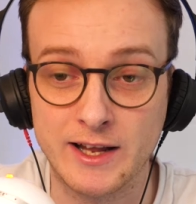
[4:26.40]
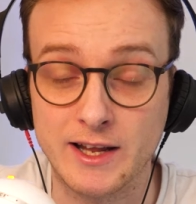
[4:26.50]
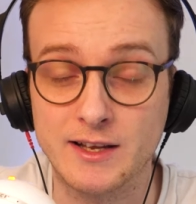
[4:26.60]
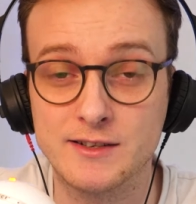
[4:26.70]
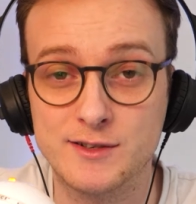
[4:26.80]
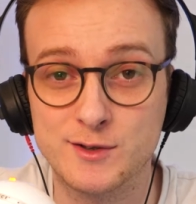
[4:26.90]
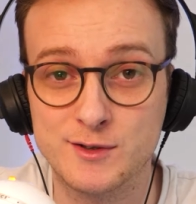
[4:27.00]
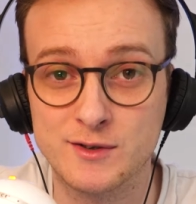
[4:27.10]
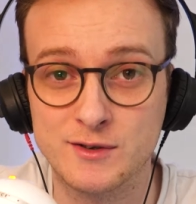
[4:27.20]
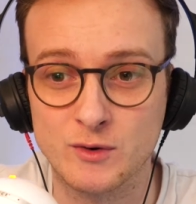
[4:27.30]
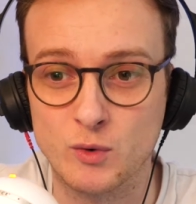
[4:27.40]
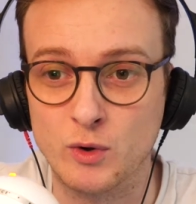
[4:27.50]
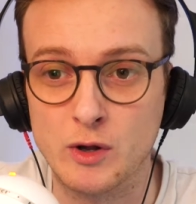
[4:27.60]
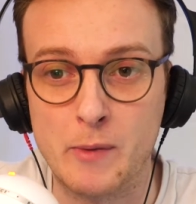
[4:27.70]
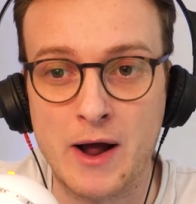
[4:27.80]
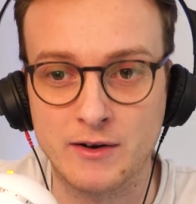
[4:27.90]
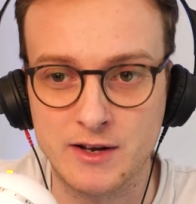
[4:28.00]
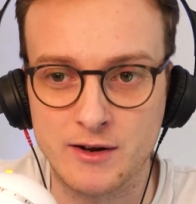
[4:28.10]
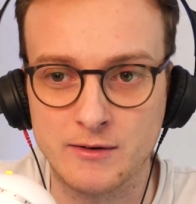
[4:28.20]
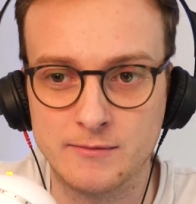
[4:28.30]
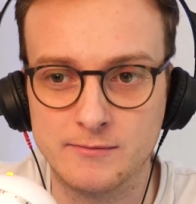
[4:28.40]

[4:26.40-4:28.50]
It's all about you.